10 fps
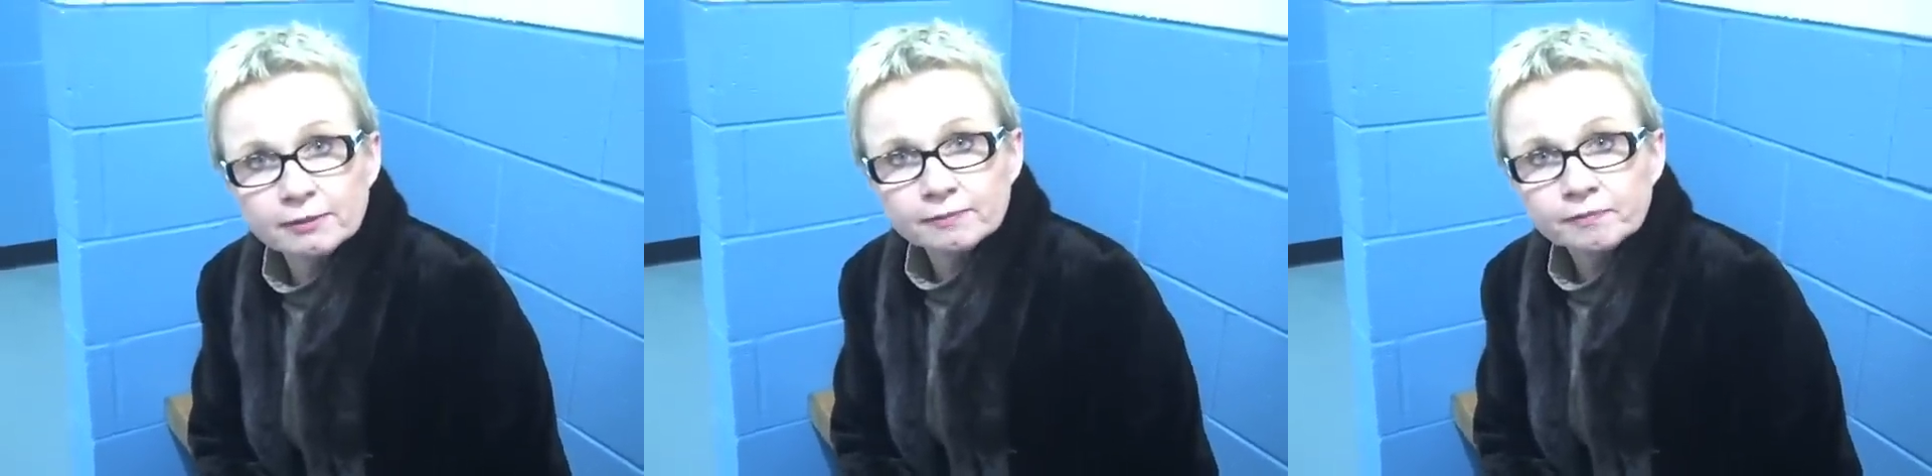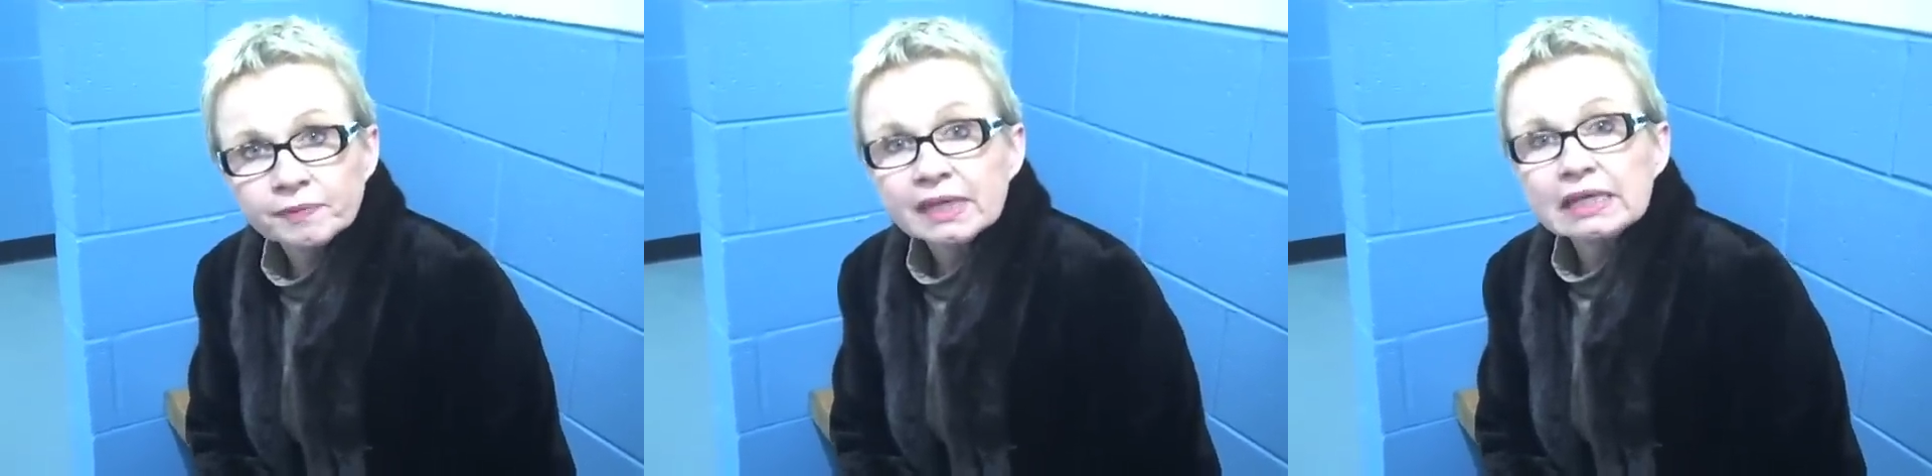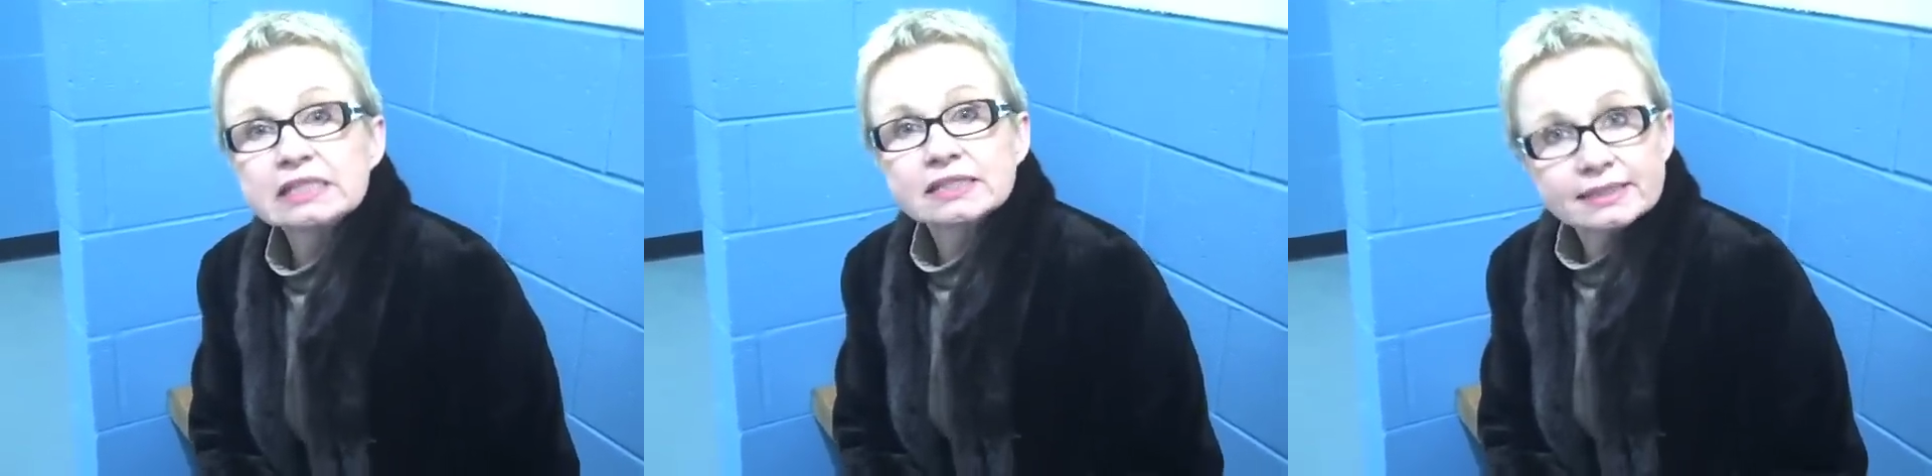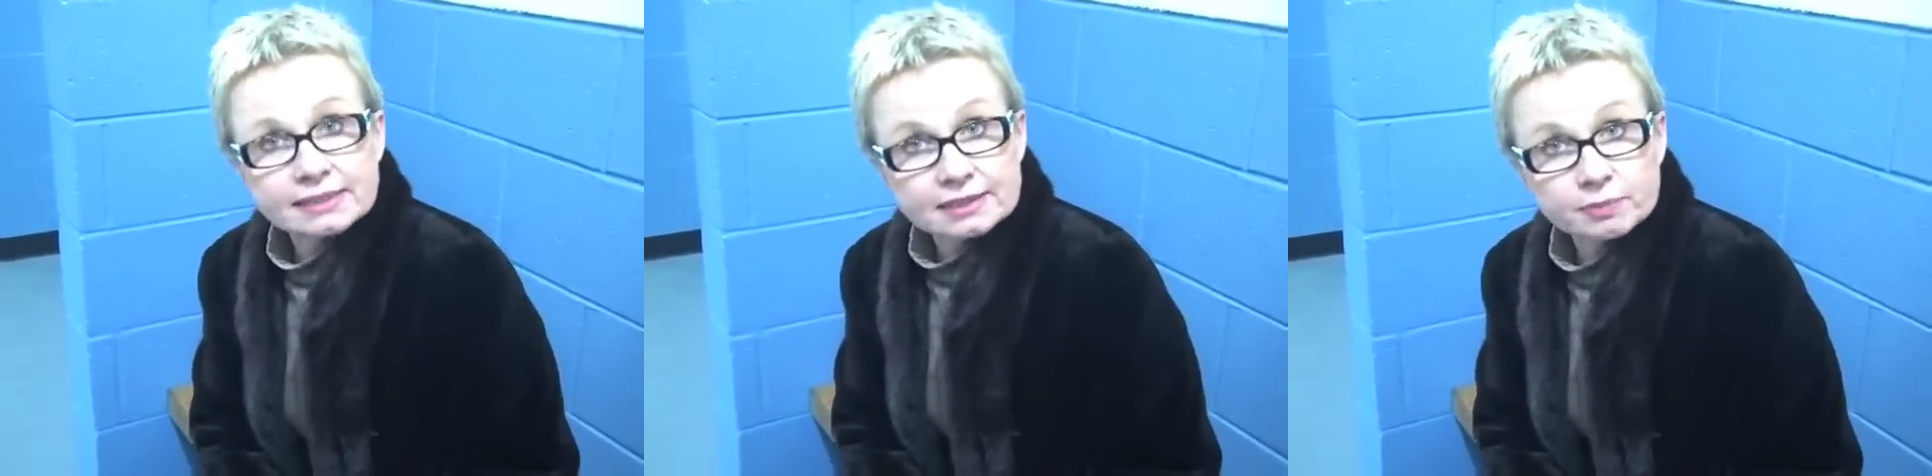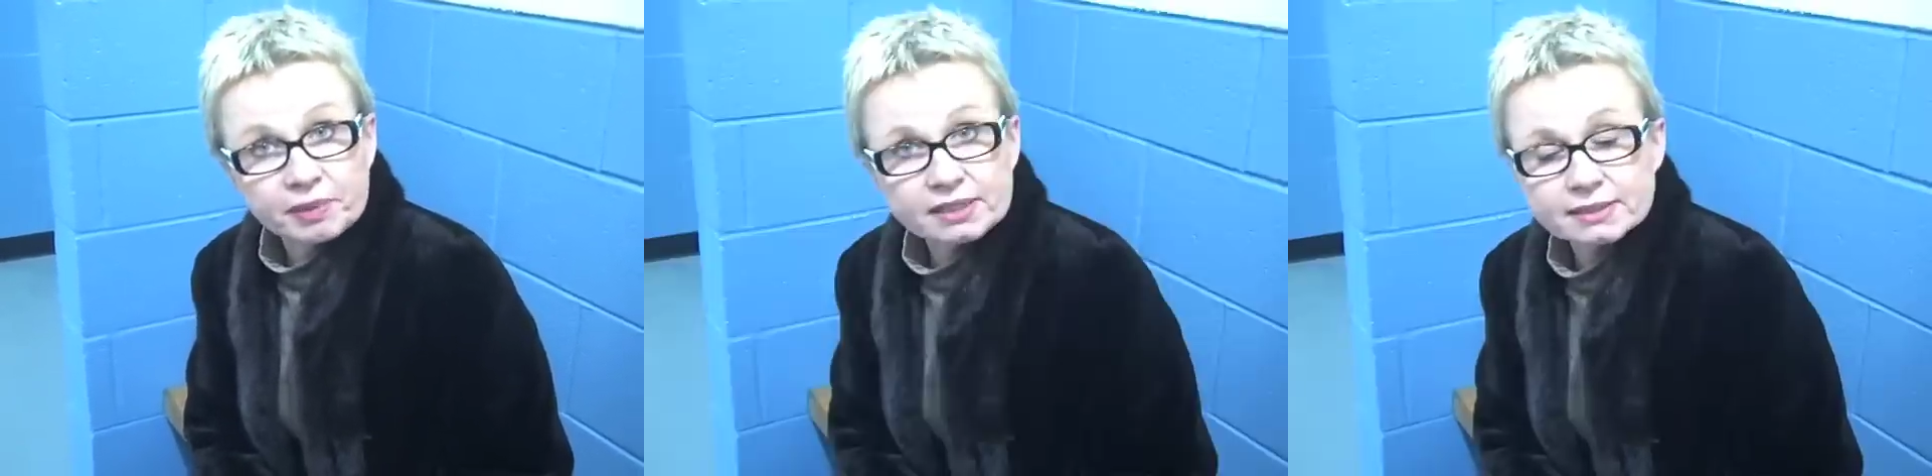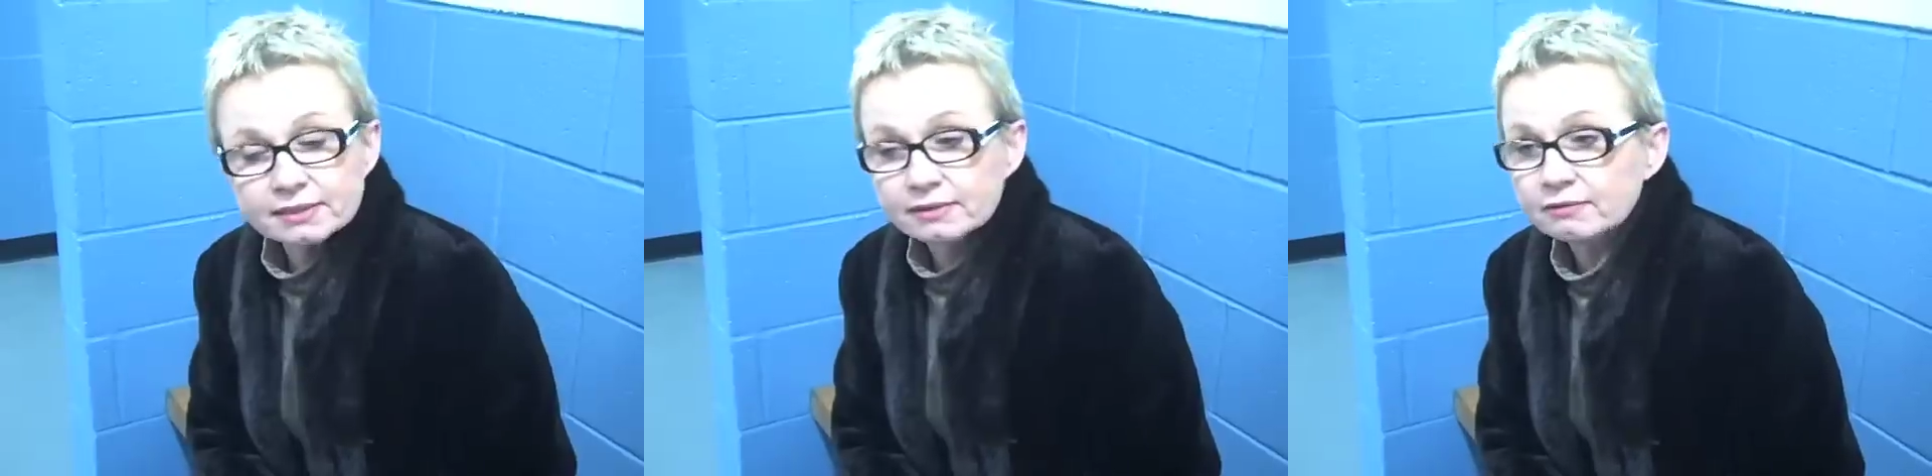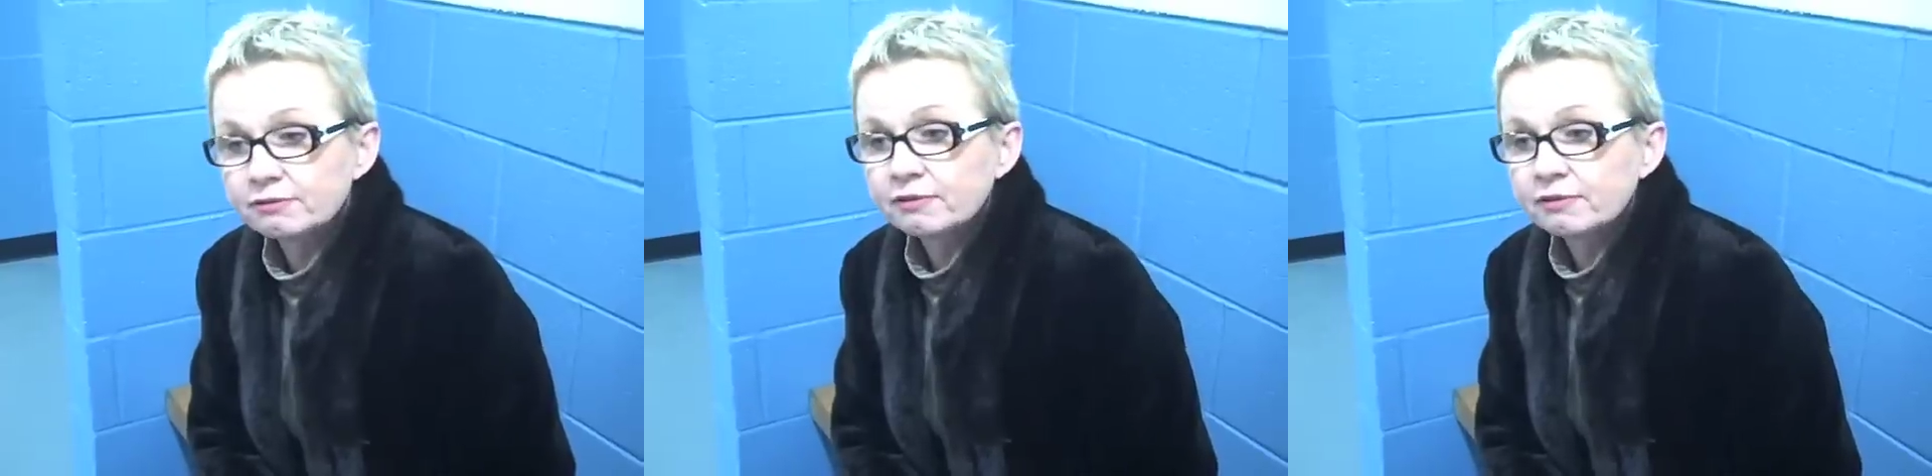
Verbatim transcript: Mm-hmm. It's less expensive.